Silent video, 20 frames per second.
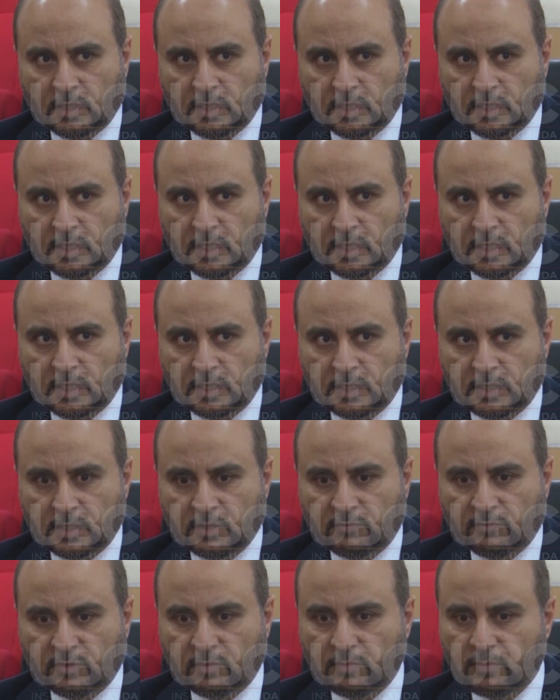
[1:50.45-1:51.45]
the
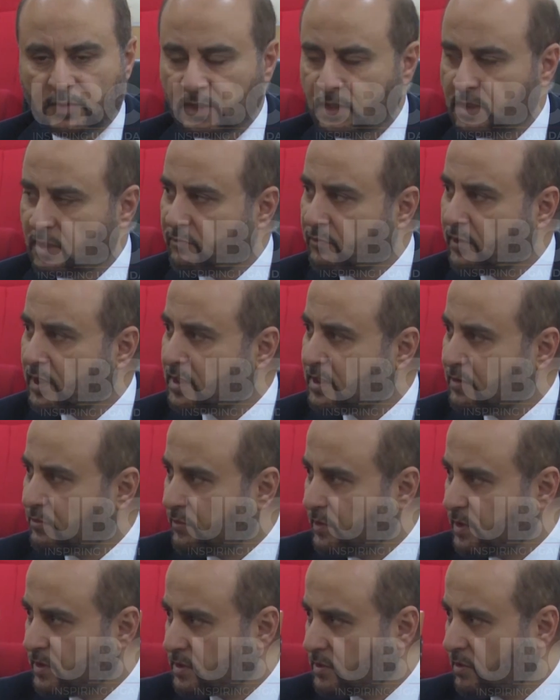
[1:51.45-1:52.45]
development
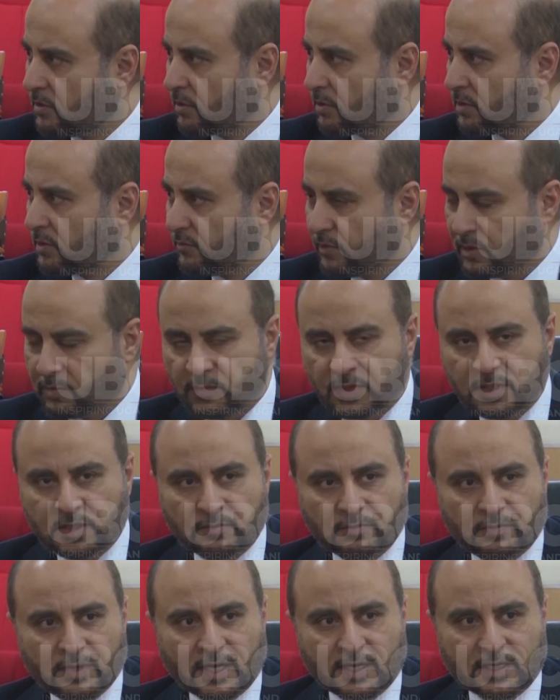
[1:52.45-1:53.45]
effectiveness or development
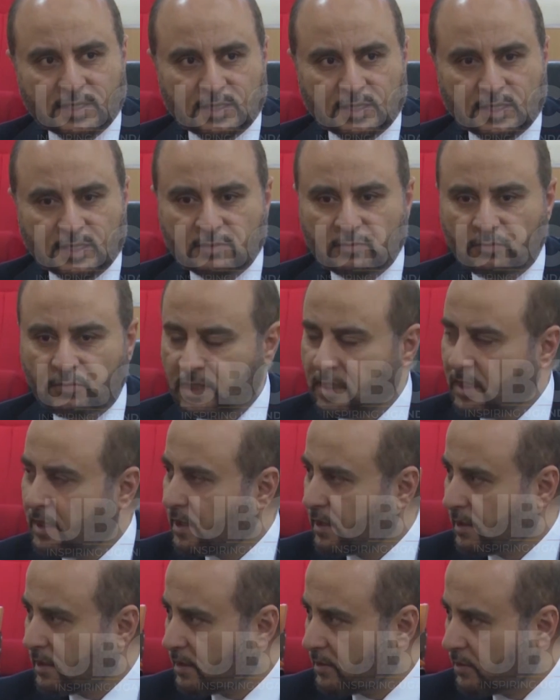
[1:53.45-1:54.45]
impact that we
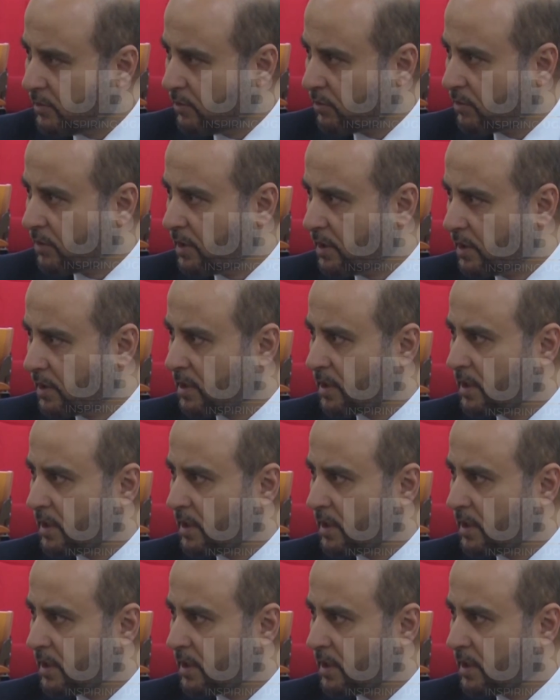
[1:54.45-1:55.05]
are looking